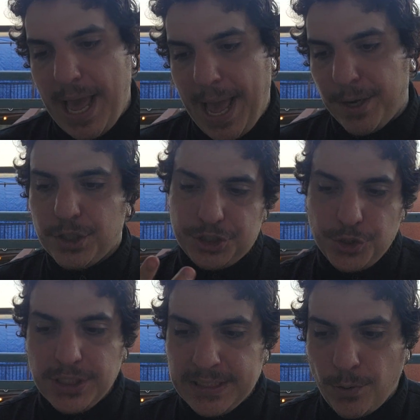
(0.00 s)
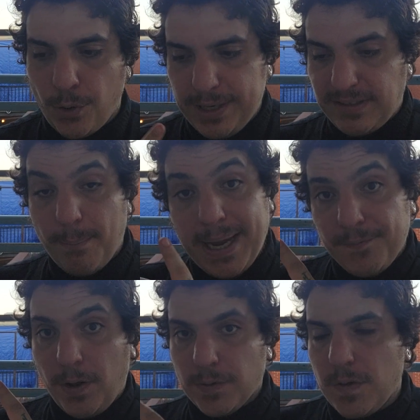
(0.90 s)
I can control it or it's not my
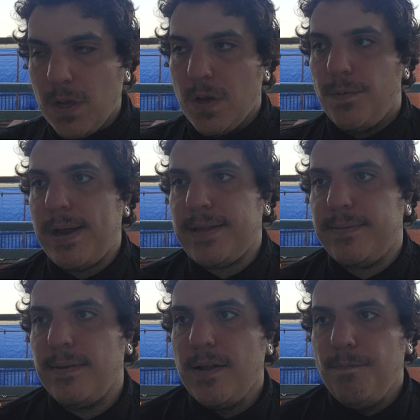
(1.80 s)
fault, right?